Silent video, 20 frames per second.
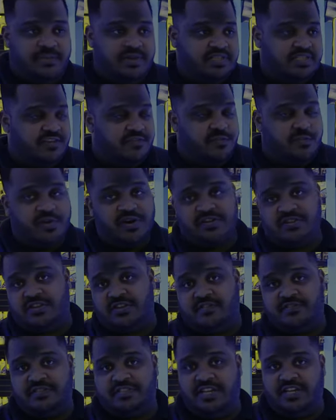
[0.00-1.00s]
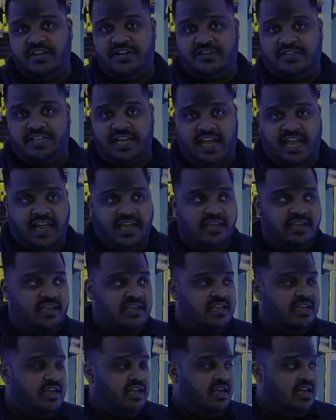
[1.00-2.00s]
means if we're servicing your
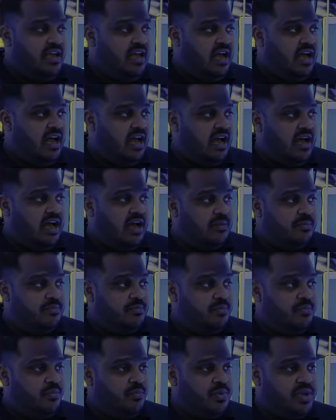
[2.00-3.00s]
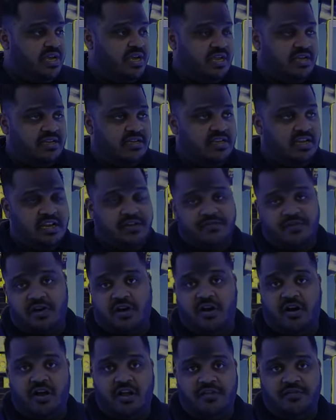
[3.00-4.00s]
tank, we can
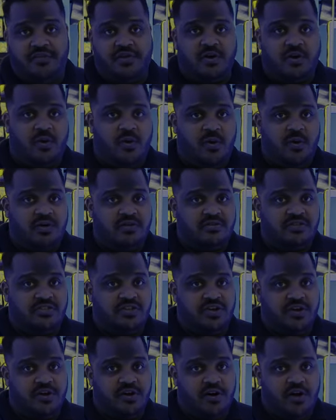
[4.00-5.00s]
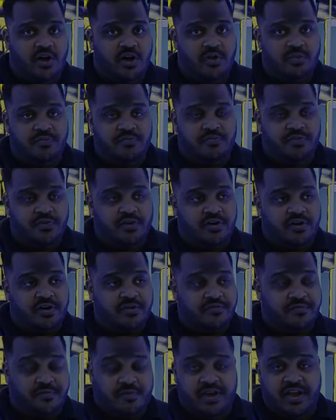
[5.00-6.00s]
deliver all of your corals to your home
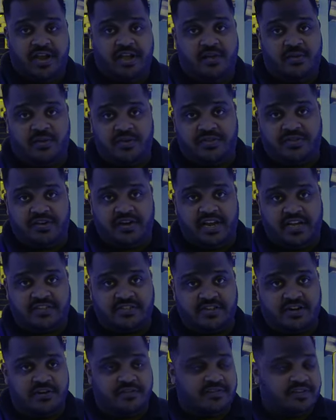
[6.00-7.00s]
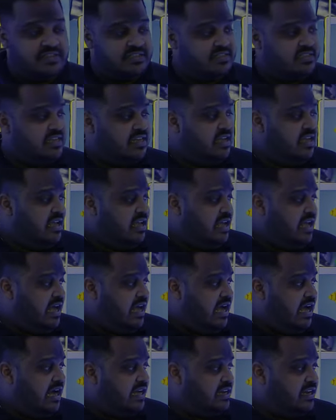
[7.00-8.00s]
for free with your next service.
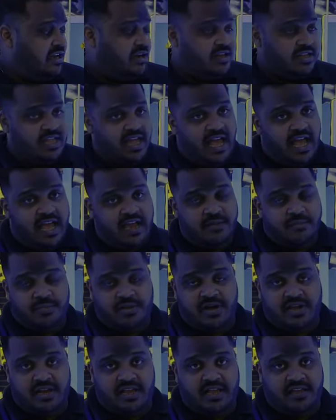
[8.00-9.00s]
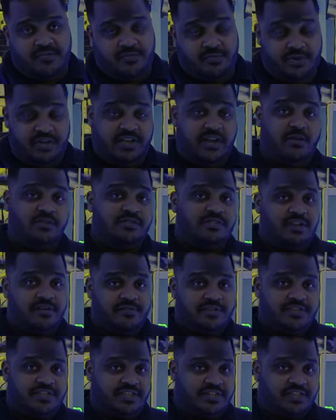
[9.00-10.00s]
Not only that, but if we don't
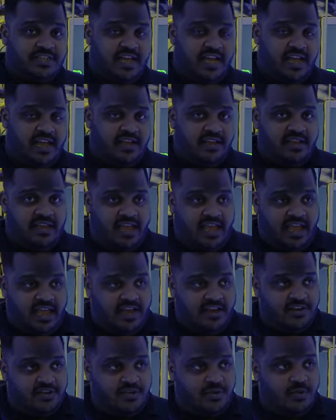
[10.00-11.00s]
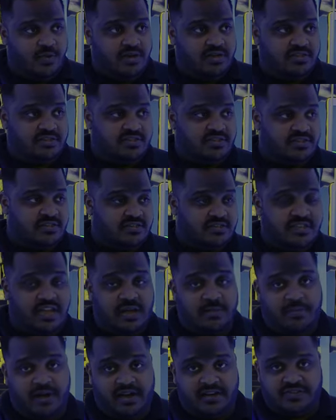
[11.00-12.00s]
service your tank and you want to
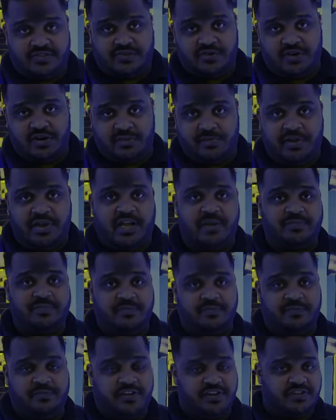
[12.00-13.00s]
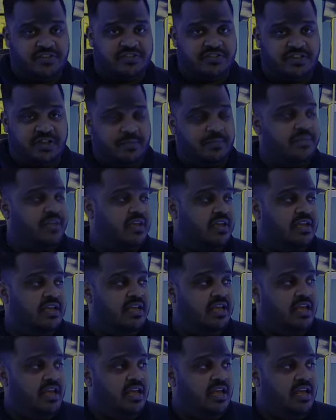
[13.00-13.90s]
stop by the store to pick up some fish or something,